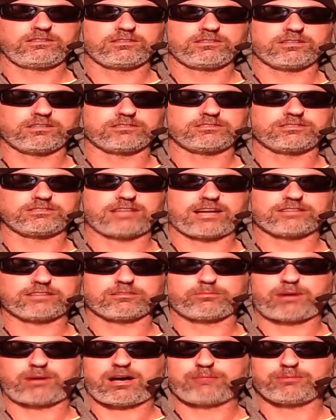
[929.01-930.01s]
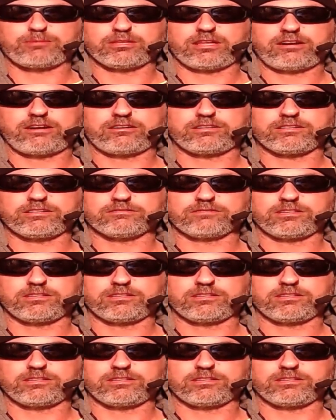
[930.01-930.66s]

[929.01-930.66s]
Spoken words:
because he's got the popularity.